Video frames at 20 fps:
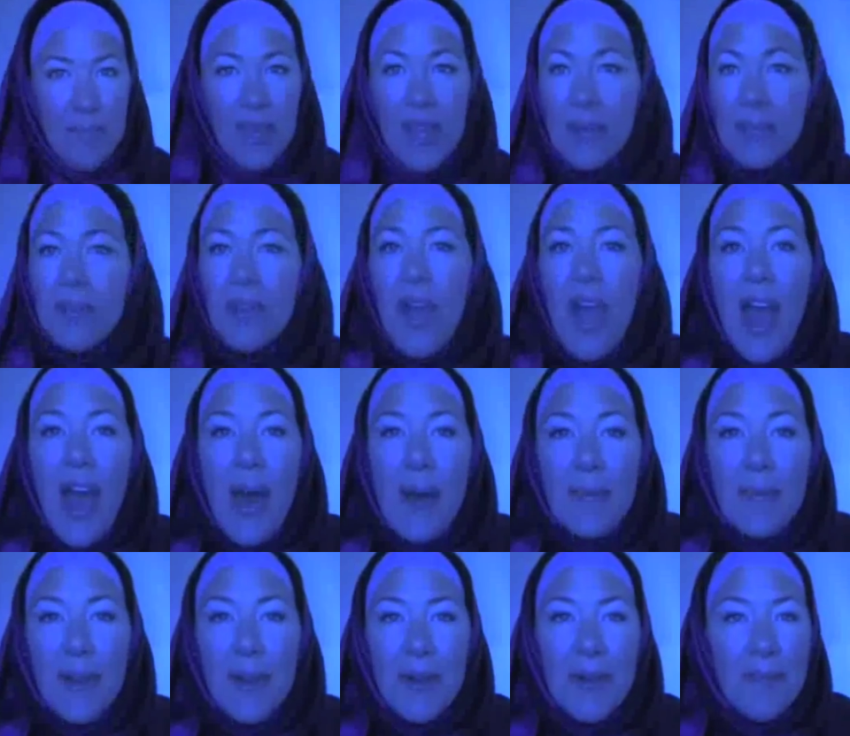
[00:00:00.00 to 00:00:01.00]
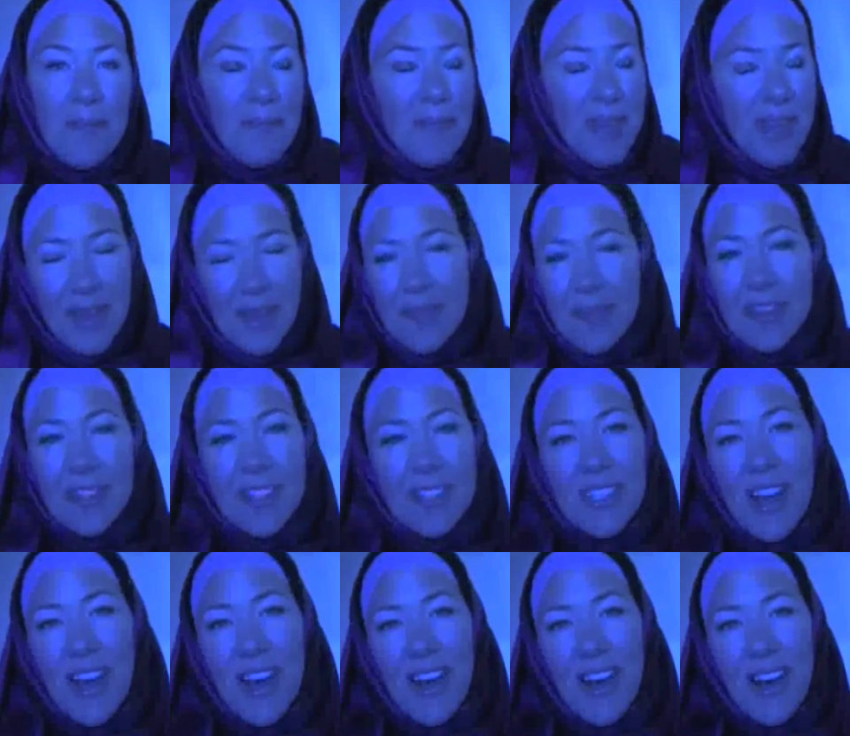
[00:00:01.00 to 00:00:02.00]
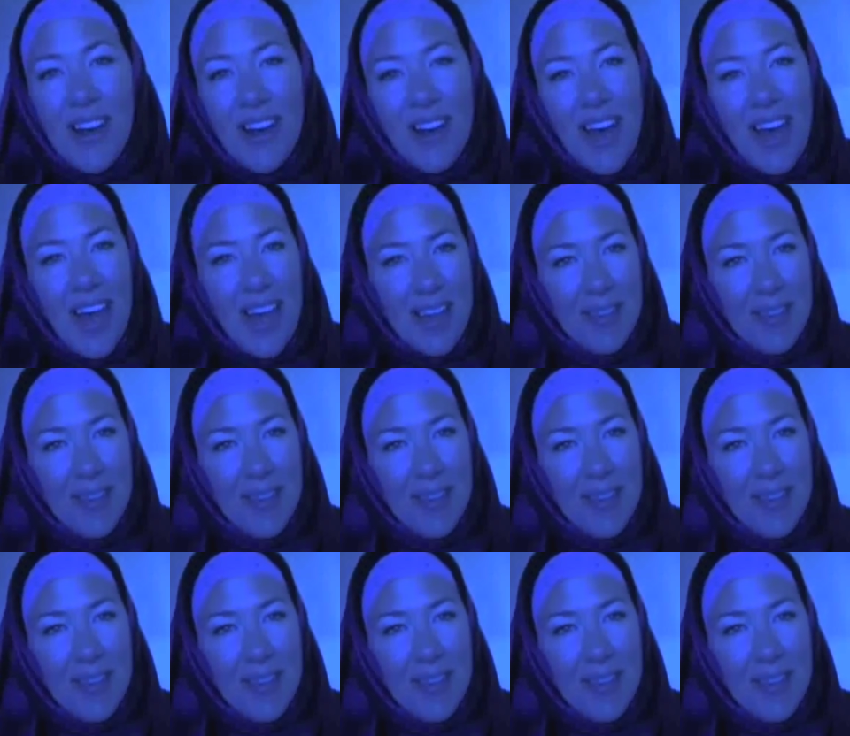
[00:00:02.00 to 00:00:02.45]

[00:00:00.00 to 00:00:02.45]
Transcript: Pick up your hammer, pick up your saw,